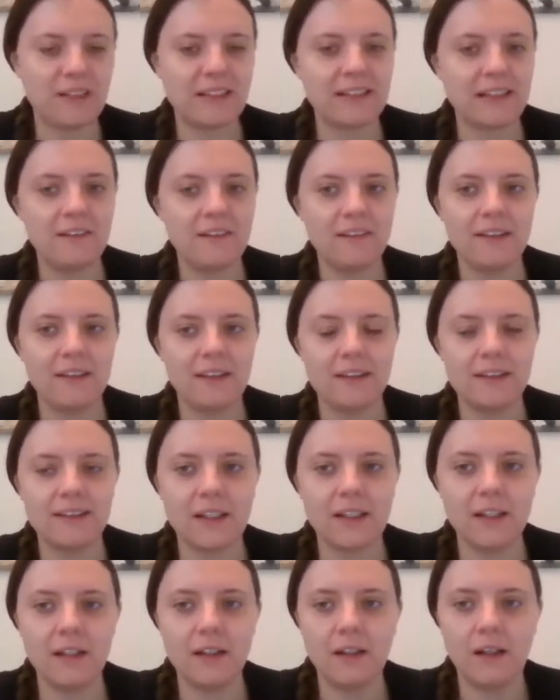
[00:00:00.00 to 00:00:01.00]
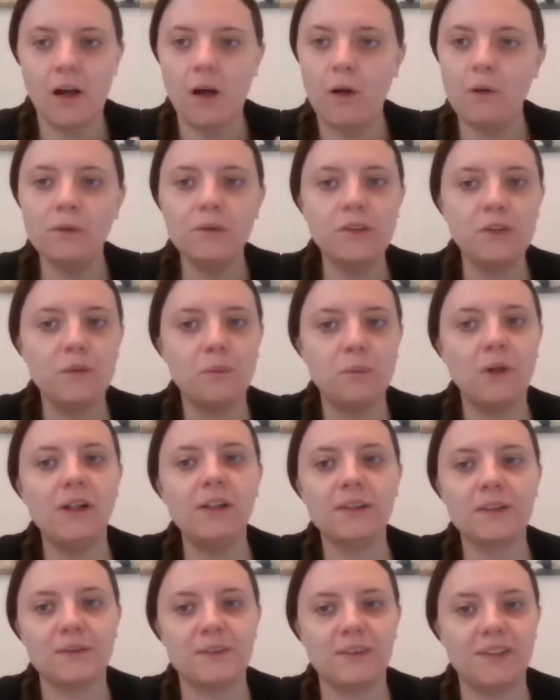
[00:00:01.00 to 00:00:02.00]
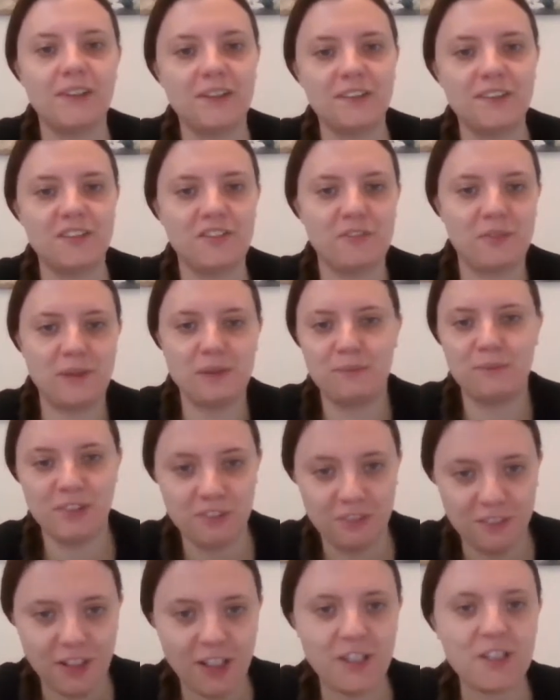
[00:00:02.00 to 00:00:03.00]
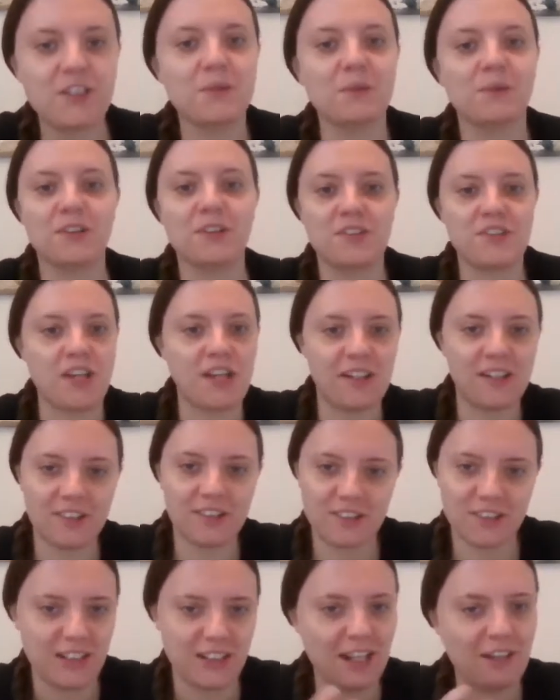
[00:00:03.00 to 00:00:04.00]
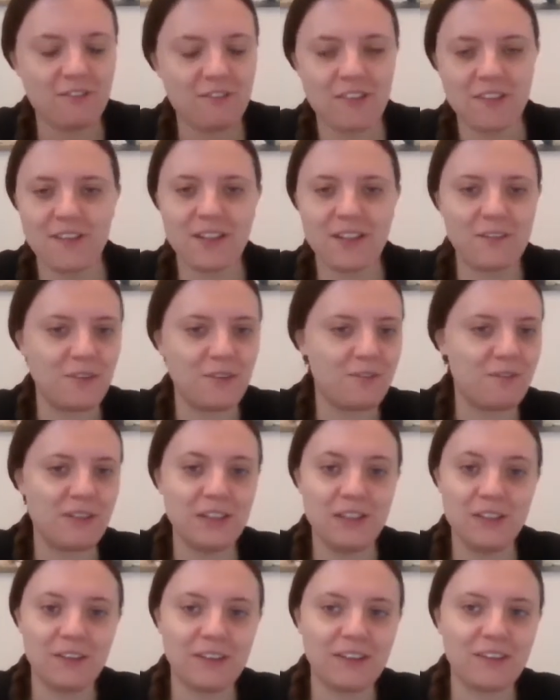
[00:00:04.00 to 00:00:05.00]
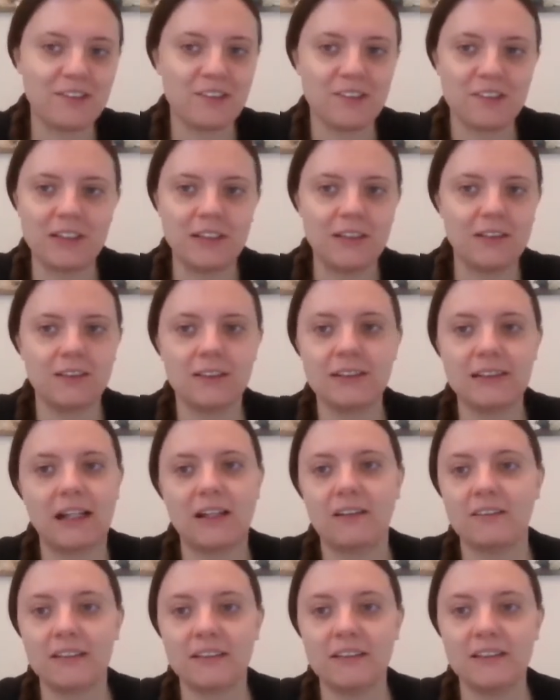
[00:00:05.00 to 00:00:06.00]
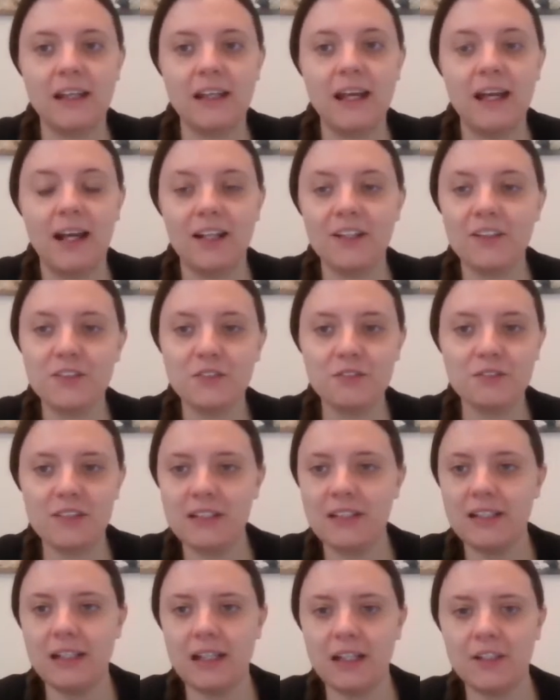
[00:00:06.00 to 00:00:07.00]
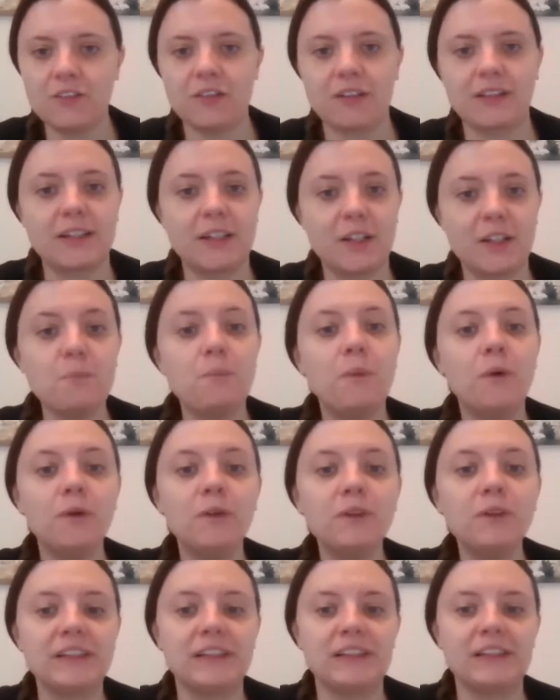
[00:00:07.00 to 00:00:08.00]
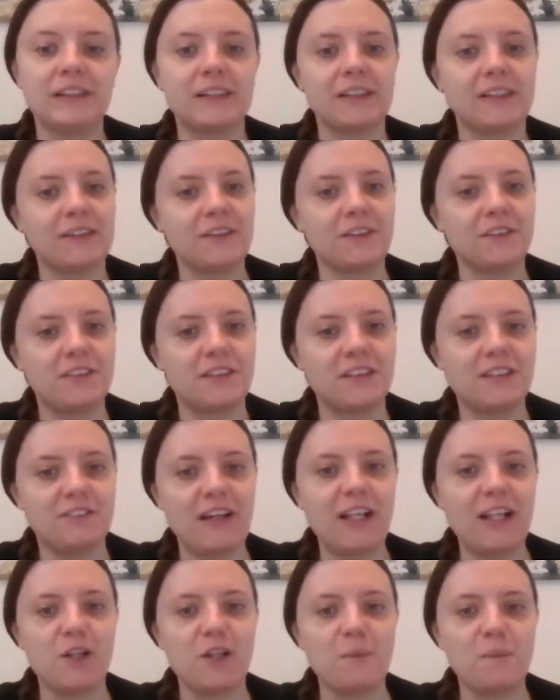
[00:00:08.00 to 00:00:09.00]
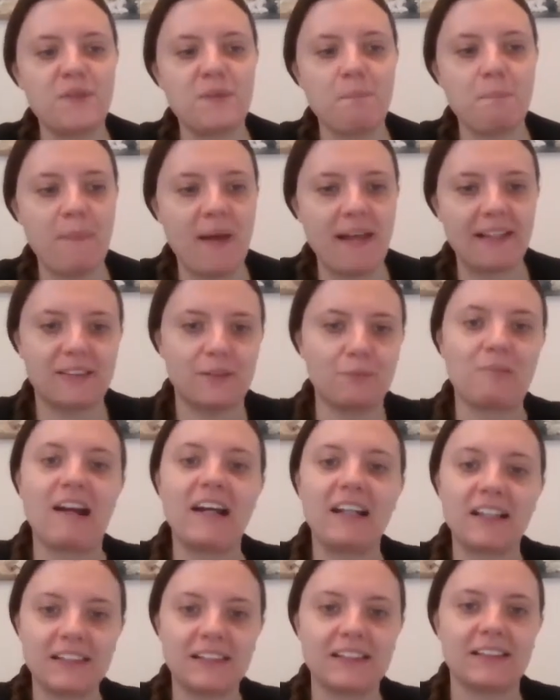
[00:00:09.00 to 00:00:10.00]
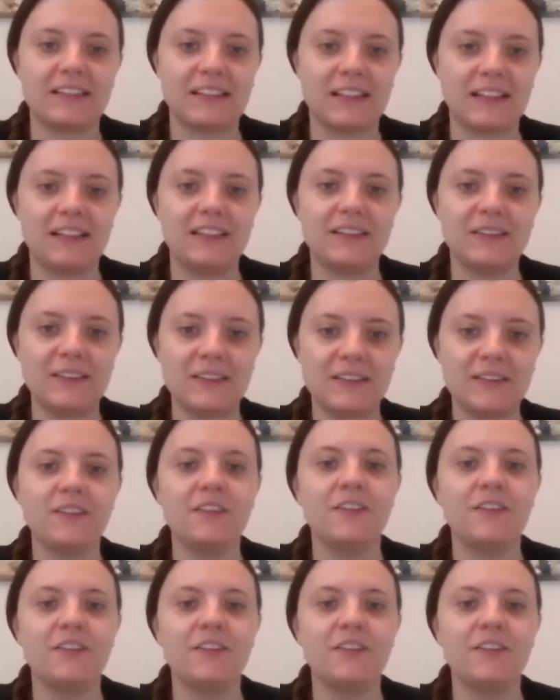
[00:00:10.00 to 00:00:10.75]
because I think it's a whole new world to a lot of people, virtual church and everything we've been doing during lockdown. And it's really interesting and important to sort of develop some best practices